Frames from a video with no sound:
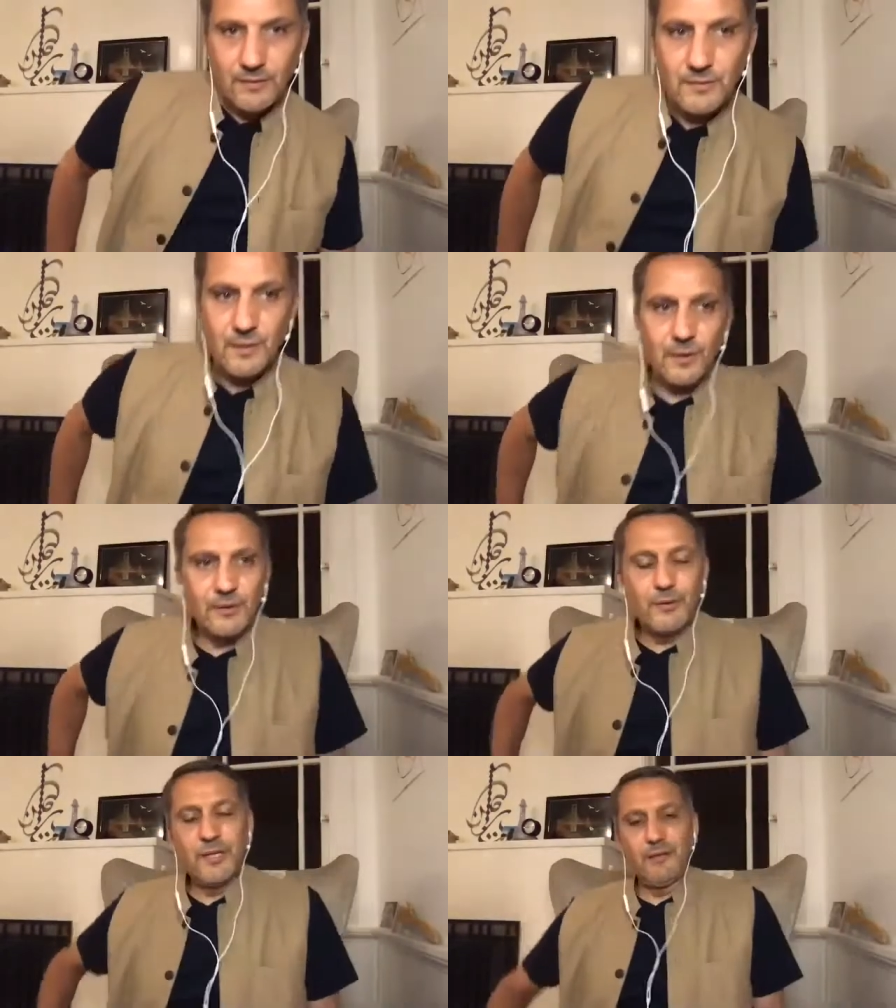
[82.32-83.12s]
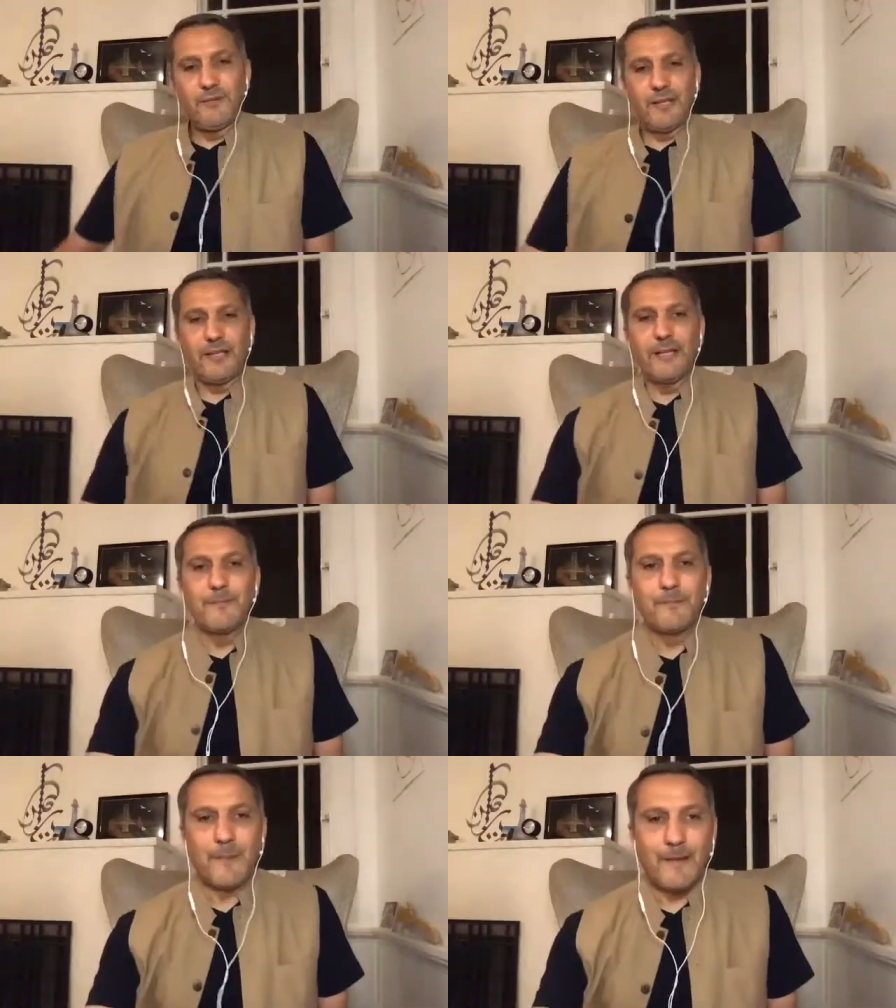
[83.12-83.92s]
So good evening
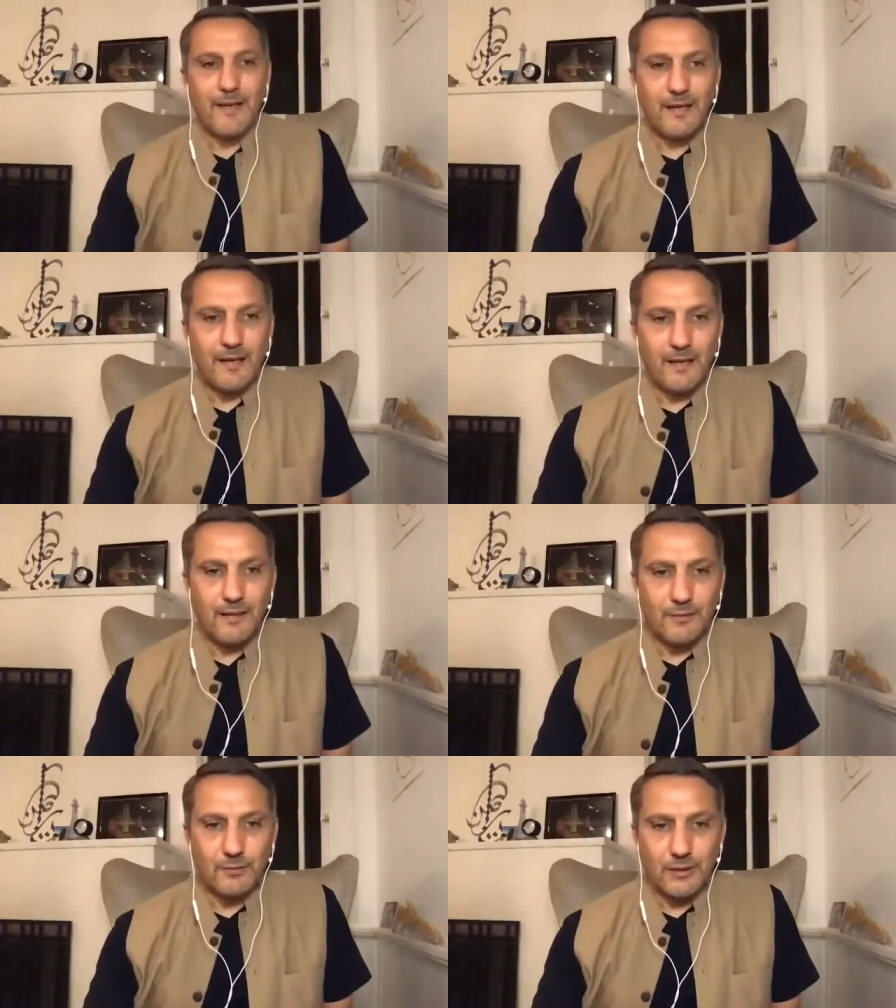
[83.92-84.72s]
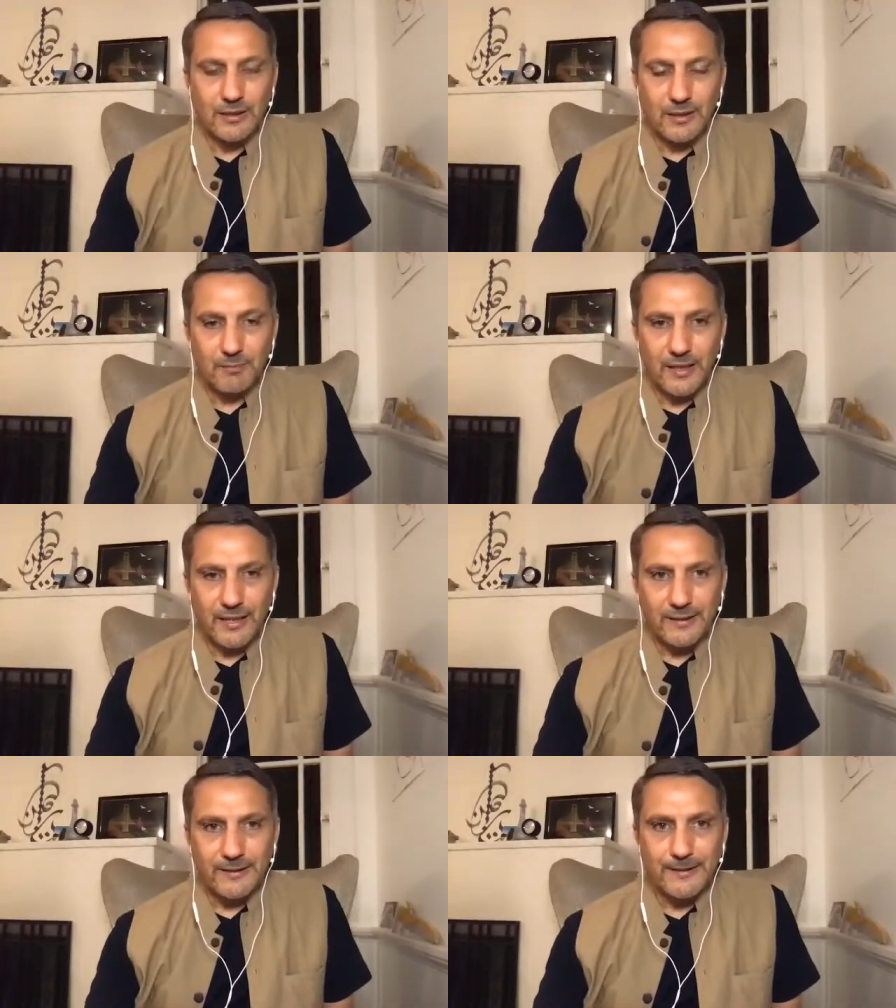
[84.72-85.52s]
and welcome
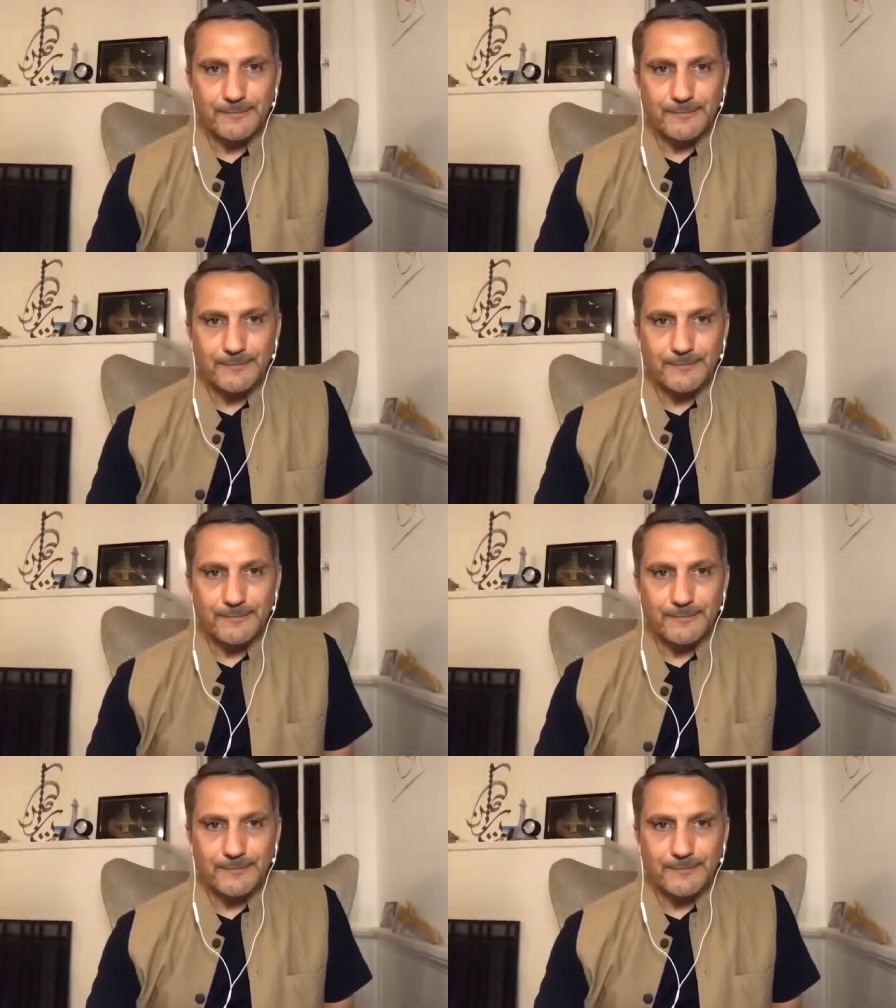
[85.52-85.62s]
back.